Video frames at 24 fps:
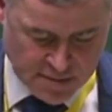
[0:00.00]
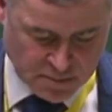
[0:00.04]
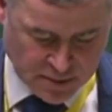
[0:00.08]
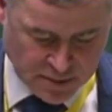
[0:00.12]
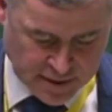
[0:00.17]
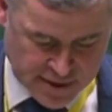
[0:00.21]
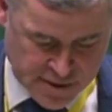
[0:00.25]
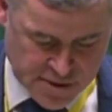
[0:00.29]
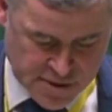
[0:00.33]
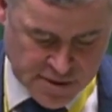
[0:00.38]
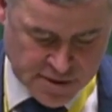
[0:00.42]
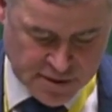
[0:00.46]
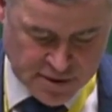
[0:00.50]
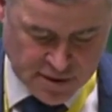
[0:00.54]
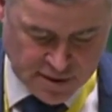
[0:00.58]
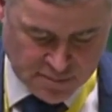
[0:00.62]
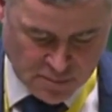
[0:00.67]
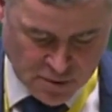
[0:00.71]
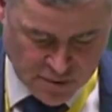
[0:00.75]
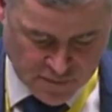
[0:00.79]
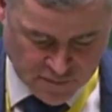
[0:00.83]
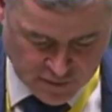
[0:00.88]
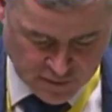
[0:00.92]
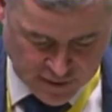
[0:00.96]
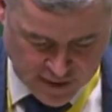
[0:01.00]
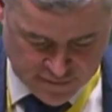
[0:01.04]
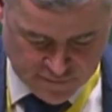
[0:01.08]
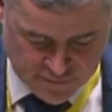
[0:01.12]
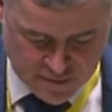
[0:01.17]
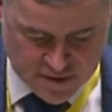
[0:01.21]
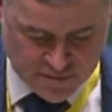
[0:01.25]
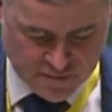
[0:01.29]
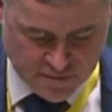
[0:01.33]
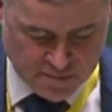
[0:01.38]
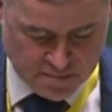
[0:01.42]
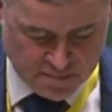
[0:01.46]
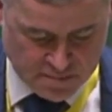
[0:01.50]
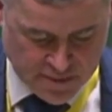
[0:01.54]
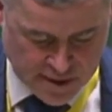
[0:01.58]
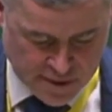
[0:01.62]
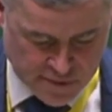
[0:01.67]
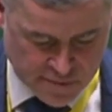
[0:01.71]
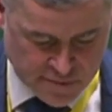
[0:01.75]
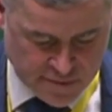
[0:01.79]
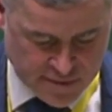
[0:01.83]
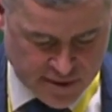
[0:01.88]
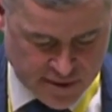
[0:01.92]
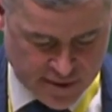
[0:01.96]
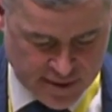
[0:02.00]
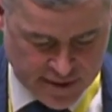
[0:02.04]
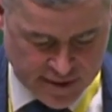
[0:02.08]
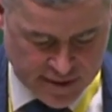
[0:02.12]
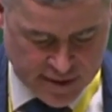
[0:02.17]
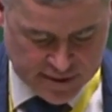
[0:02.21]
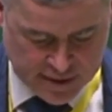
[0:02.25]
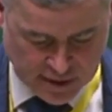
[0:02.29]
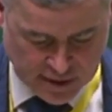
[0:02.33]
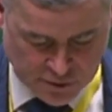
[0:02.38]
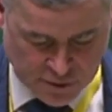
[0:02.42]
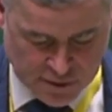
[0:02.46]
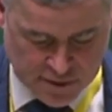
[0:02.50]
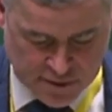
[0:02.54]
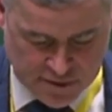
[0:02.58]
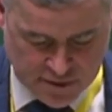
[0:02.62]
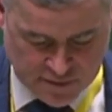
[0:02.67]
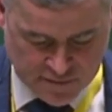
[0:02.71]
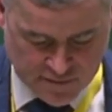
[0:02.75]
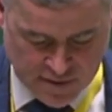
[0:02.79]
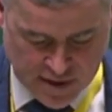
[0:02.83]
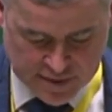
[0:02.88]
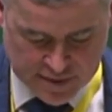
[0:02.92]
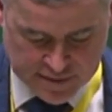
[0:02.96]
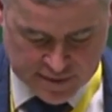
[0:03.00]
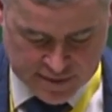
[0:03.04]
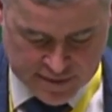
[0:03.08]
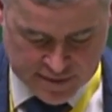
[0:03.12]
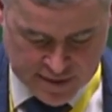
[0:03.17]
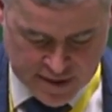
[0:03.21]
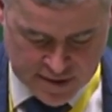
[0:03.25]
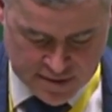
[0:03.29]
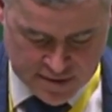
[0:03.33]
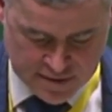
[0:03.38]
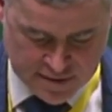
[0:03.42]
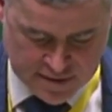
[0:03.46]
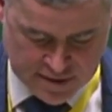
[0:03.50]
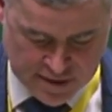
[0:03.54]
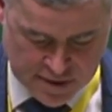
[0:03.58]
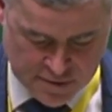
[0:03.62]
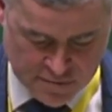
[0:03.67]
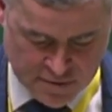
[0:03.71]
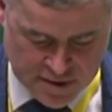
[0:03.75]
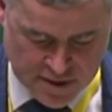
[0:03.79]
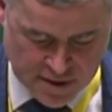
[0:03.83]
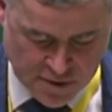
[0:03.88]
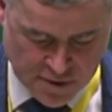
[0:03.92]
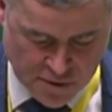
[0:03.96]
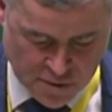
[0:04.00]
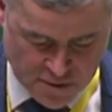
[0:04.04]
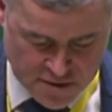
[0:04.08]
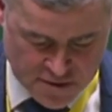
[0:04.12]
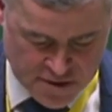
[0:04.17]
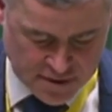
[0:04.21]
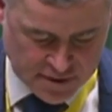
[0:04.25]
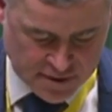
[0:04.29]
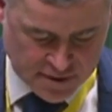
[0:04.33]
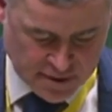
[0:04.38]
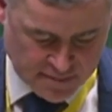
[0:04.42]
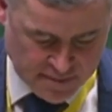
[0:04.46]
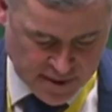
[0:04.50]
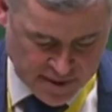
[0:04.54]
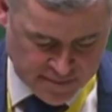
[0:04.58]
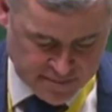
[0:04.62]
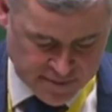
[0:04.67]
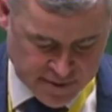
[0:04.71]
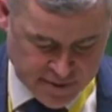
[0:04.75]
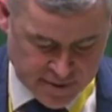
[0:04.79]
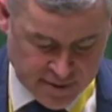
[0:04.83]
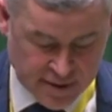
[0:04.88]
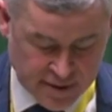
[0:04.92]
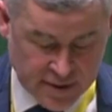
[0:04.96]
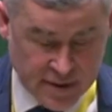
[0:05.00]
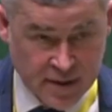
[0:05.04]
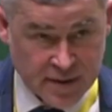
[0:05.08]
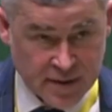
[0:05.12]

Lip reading: pledging to remove levies from bills and alluding to the fact that net zero was a costly commitment,